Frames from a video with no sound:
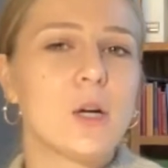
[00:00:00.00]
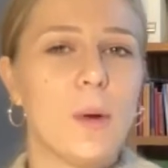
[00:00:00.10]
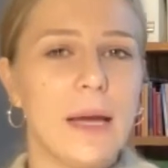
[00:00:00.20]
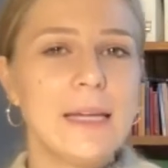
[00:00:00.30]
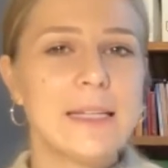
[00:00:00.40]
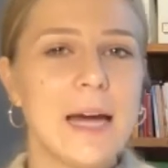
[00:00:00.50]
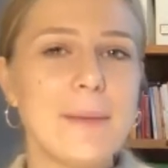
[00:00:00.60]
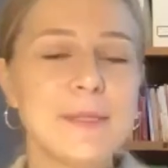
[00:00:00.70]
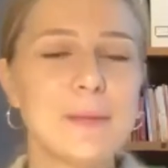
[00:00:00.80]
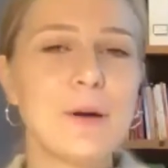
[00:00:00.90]
quiet
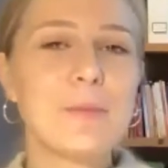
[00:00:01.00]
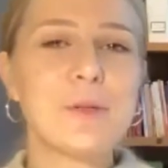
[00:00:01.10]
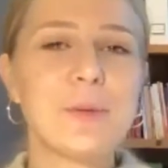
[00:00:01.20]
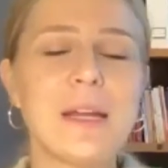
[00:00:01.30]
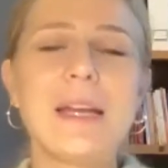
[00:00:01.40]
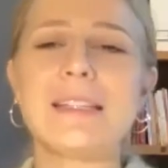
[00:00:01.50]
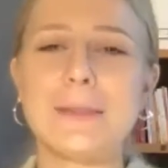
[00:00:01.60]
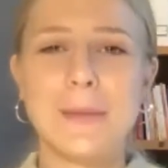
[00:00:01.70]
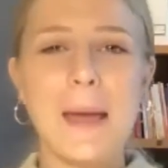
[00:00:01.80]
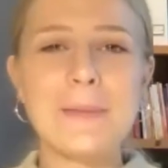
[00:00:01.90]
time somewhere in between.
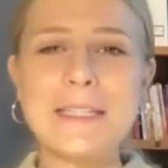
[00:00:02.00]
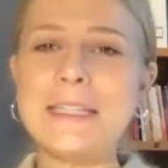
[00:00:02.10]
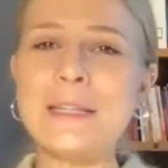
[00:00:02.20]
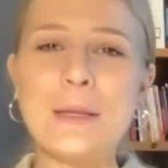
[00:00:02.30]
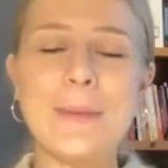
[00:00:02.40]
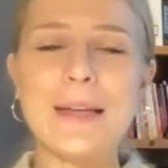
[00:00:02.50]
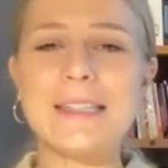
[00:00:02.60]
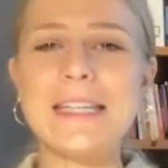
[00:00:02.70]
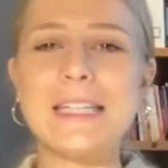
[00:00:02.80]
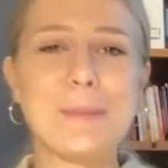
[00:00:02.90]
Sometimes it's a little
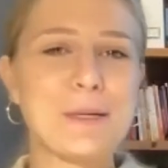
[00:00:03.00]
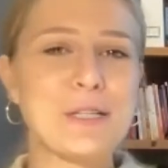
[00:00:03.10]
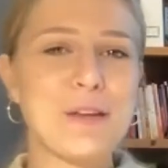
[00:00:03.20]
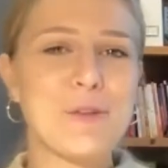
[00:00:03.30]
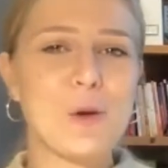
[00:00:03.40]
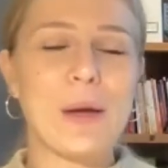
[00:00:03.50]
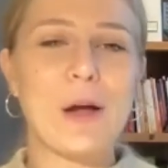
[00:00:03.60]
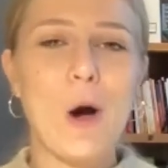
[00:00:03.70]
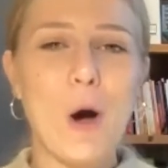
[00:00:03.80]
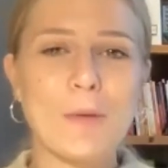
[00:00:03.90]
messy, especially if you're going
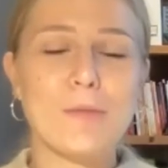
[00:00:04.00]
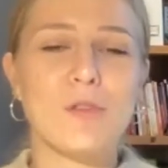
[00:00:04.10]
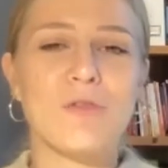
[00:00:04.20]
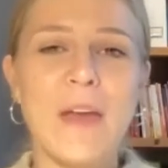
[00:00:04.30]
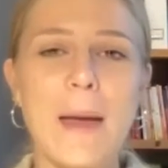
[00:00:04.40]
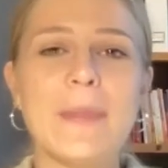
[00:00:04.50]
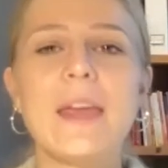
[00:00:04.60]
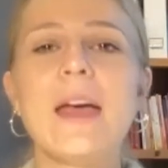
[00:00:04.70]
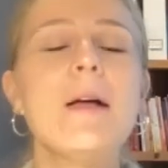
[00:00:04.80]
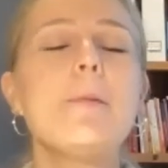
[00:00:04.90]
home to be with
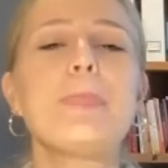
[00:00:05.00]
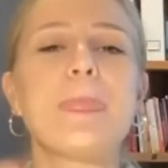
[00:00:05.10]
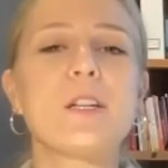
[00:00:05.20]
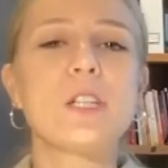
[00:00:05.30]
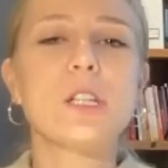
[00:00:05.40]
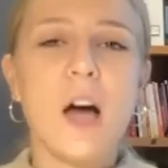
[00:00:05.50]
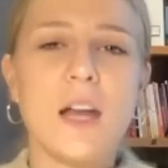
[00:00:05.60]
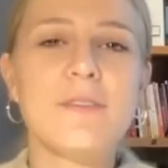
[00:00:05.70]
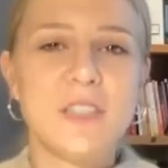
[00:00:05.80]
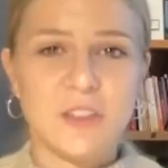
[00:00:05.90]
family. There's a lot
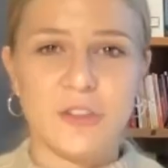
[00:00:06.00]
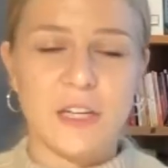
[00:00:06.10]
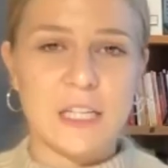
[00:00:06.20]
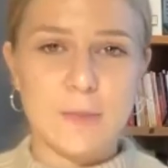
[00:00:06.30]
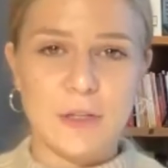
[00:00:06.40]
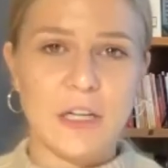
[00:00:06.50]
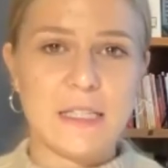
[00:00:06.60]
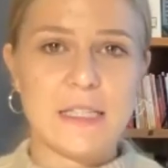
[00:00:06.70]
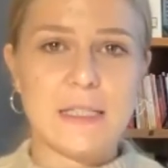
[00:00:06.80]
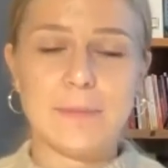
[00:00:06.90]
of different
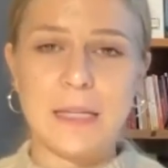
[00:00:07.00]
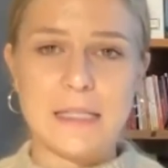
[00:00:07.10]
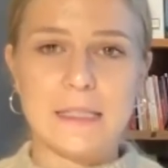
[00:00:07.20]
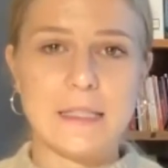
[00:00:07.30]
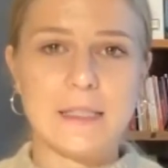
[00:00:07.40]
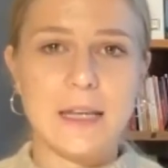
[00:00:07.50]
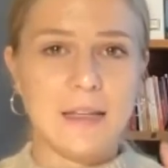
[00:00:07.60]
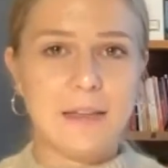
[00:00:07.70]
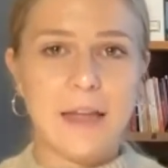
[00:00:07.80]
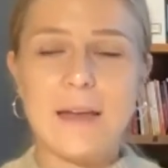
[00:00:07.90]
experiences and places
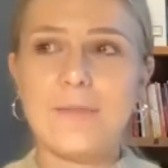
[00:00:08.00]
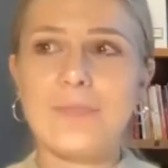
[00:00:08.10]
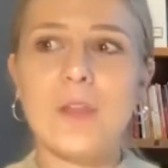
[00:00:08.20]
and like